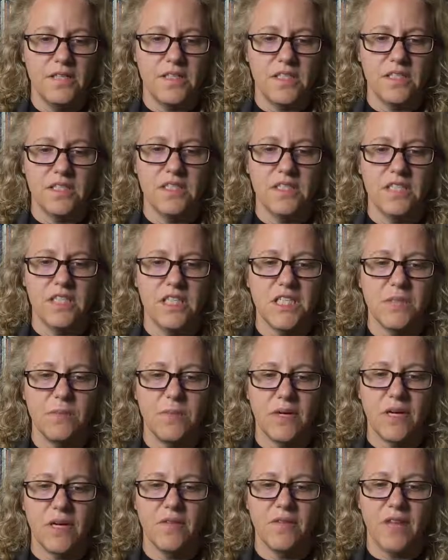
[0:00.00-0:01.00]
doesn't seem to
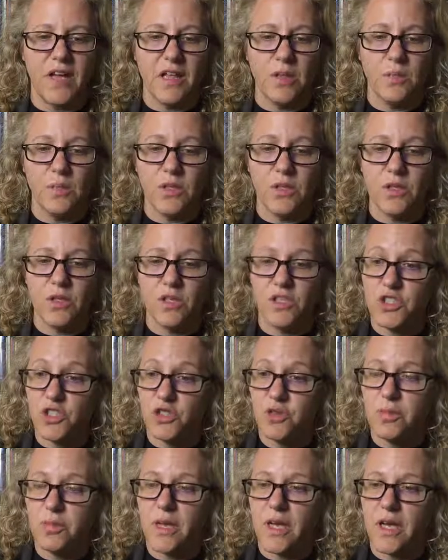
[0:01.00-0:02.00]
be available
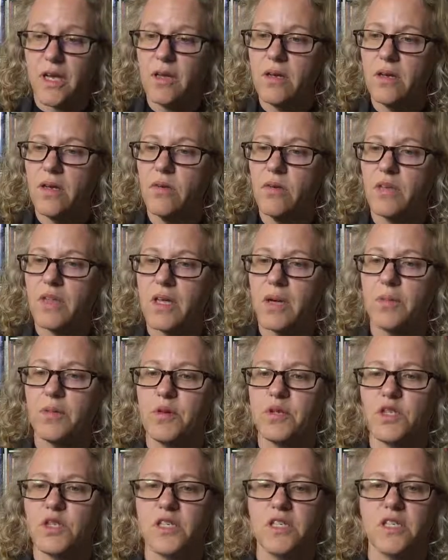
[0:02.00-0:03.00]
to me without
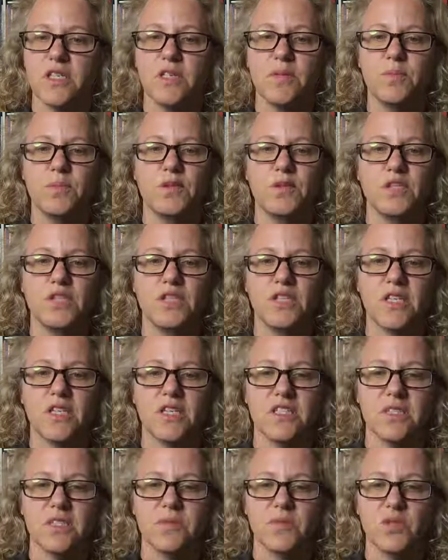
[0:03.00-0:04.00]
purchasing a
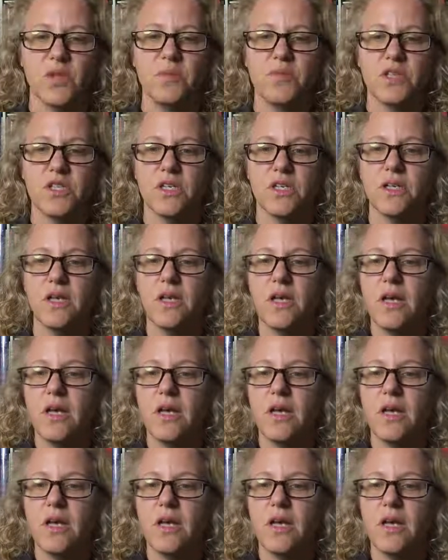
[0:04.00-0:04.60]
subscription.